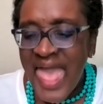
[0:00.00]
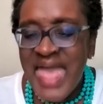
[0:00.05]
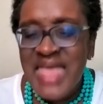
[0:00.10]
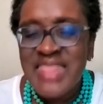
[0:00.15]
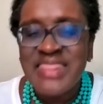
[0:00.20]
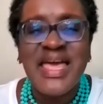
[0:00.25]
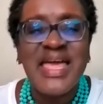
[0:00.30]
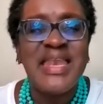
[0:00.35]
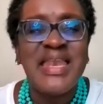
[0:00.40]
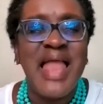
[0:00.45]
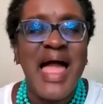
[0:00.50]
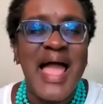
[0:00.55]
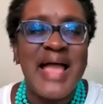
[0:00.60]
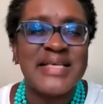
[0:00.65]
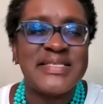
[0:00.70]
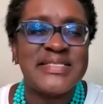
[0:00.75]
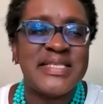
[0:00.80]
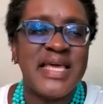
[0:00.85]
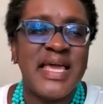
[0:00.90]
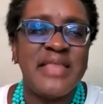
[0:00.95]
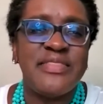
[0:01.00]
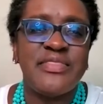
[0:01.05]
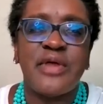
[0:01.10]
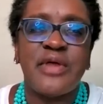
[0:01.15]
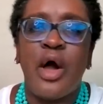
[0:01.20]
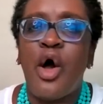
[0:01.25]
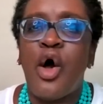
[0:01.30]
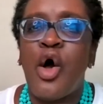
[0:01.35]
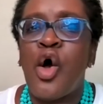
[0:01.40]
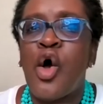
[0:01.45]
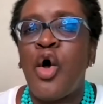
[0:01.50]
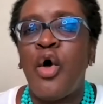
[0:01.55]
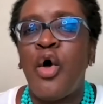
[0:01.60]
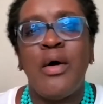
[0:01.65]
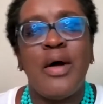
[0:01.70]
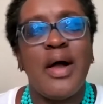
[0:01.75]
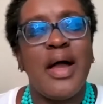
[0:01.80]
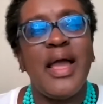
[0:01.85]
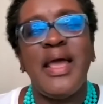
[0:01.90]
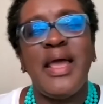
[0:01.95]
and then lastly the
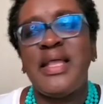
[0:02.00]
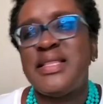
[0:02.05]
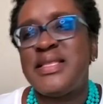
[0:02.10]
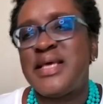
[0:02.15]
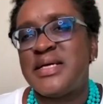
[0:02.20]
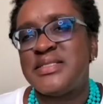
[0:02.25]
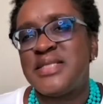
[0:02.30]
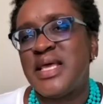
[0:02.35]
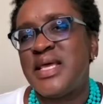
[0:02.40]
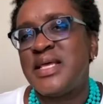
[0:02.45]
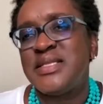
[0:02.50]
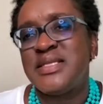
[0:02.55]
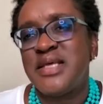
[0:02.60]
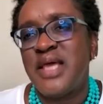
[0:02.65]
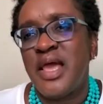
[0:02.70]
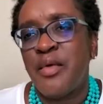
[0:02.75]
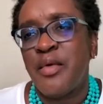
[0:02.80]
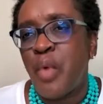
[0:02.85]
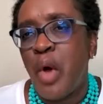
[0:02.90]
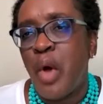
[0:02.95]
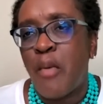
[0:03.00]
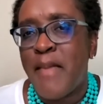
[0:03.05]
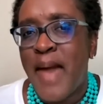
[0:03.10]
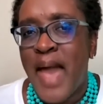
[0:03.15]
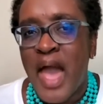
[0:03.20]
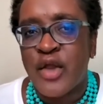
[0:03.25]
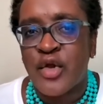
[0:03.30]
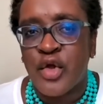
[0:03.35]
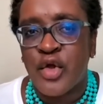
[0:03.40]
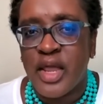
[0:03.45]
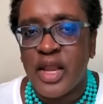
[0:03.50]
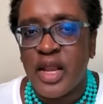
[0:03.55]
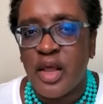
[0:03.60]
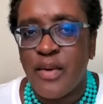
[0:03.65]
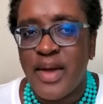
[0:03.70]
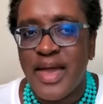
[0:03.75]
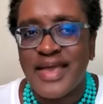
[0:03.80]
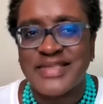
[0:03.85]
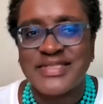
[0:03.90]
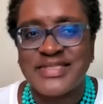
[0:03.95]
whole it does it, it won't matter
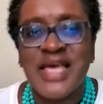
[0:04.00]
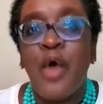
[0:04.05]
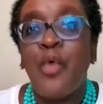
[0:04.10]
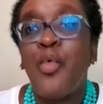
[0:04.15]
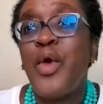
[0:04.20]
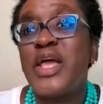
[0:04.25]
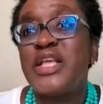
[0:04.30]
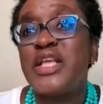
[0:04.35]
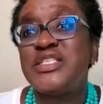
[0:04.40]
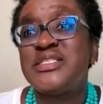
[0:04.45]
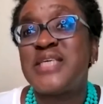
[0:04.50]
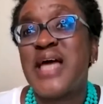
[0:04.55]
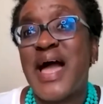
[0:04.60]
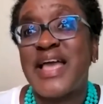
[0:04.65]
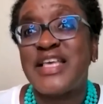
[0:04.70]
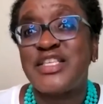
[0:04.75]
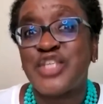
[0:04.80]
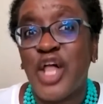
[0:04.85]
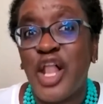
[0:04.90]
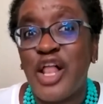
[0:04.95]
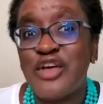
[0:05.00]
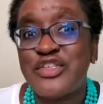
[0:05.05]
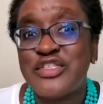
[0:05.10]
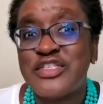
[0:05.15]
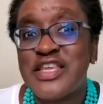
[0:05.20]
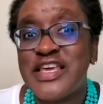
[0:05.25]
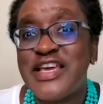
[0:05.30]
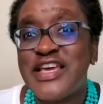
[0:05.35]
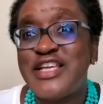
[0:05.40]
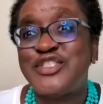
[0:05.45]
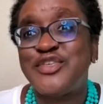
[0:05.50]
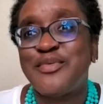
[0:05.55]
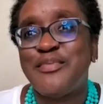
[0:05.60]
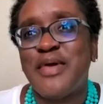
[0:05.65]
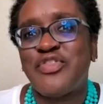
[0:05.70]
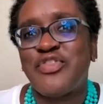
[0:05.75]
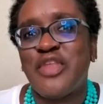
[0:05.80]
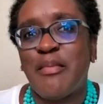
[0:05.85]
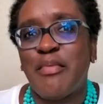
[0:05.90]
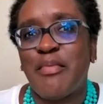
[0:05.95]
anyways which ties closely to
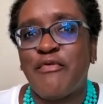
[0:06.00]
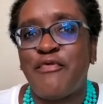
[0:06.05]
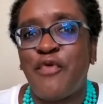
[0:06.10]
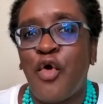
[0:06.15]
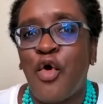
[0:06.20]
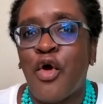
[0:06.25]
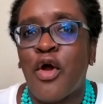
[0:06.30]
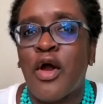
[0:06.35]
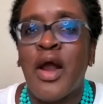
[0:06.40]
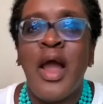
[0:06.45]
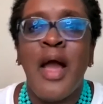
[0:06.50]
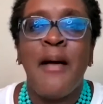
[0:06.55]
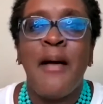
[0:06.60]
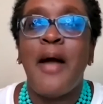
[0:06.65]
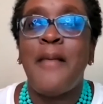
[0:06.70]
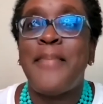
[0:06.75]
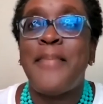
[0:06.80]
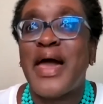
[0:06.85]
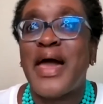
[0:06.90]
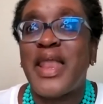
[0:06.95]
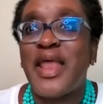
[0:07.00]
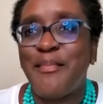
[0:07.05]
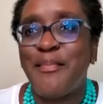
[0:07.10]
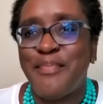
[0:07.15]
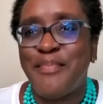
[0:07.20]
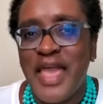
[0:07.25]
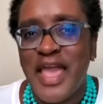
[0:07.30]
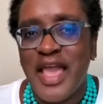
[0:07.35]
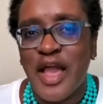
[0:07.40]
myth number four about it